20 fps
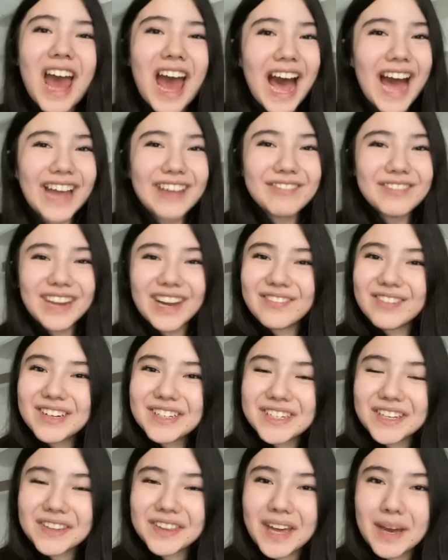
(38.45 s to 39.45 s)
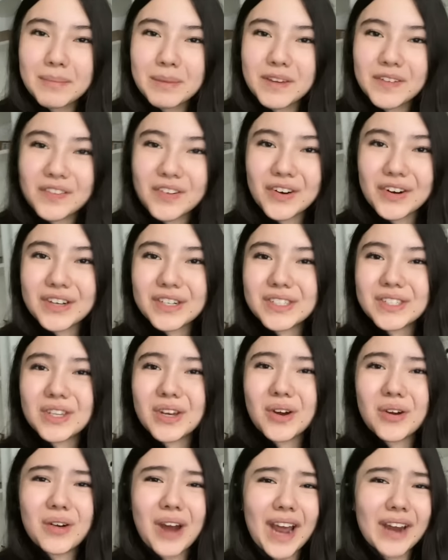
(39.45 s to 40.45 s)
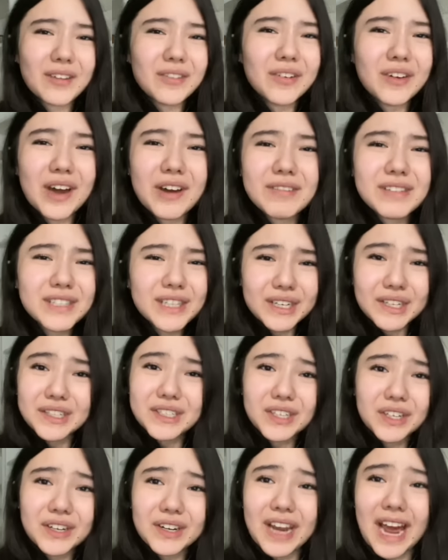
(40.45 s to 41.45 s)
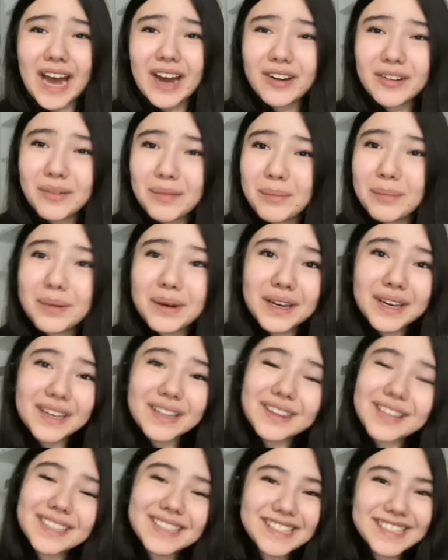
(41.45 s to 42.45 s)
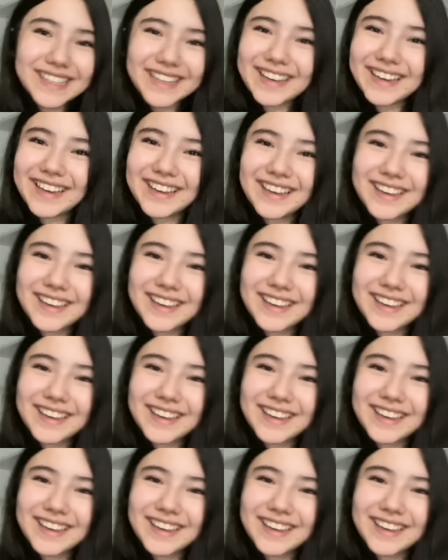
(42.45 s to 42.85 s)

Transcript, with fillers: I've never done that before, so I don't know how it's gonna turn out, but let's see.